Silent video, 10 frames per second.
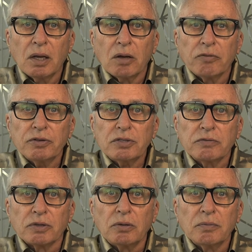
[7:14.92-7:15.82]
First
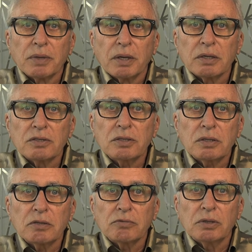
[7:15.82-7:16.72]
of all,
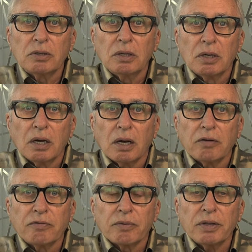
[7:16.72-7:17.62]
consider the role
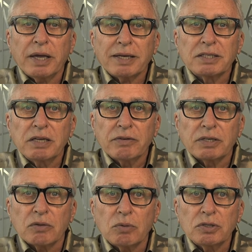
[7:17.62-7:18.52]
of the
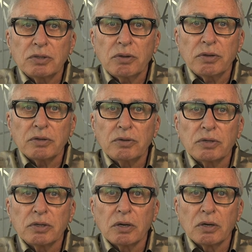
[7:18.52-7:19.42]
activity. What do you think you
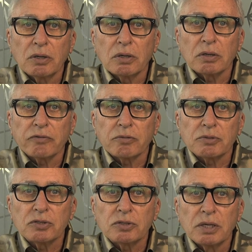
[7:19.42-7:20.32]
can learn from
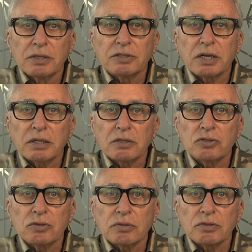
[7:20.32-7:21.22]
studying
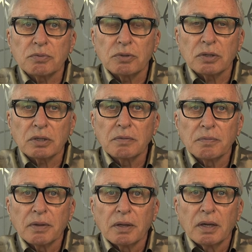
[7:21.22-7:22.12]
students' work?
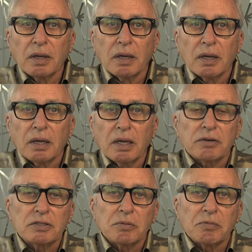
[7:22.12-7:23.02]
Here
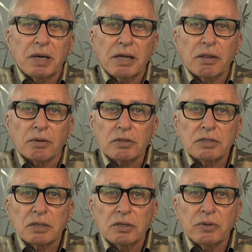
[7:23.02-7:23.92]
are some of my
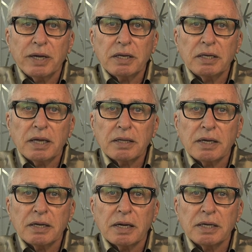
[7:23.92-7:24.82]
thoughts. Can you add any
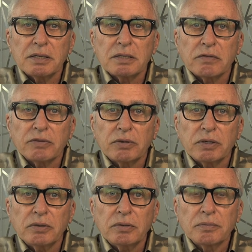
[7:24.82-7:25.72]
other ideas of your
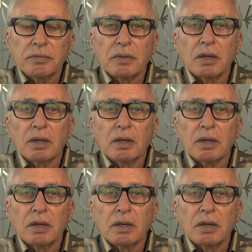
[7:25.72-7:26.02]
own?